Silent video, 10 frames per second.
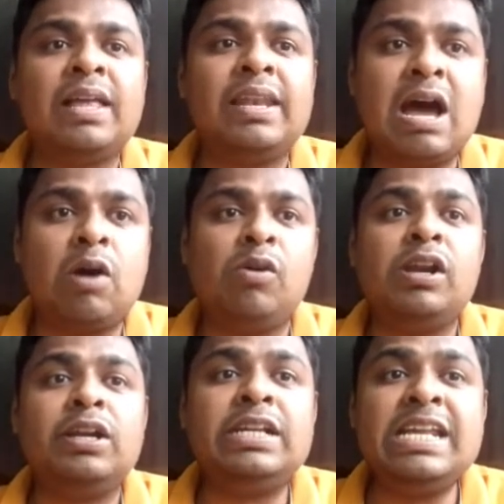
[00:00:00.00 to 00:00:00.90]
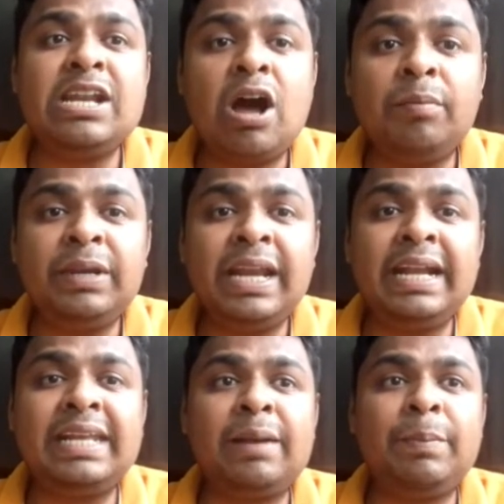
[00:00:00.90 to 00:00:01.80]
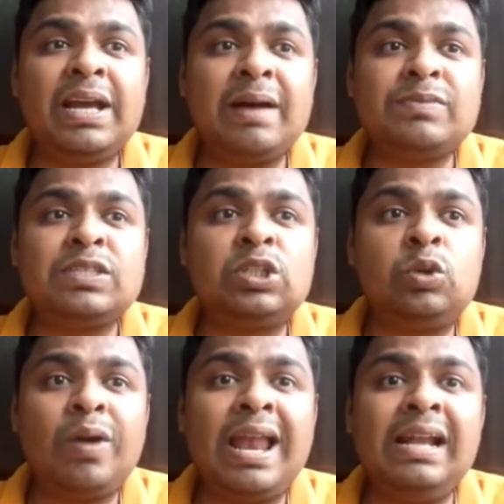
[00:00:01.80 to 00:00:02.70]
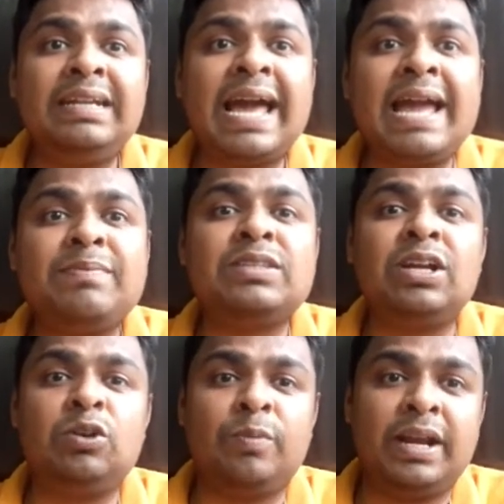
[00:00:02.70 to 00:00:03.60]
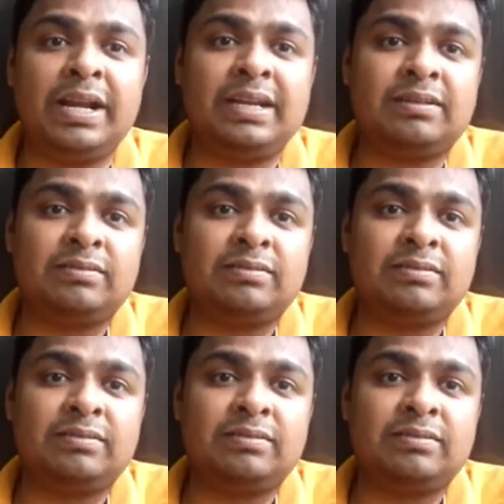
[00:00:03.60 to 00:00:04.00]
Now denominator becomes 12 times the numerator.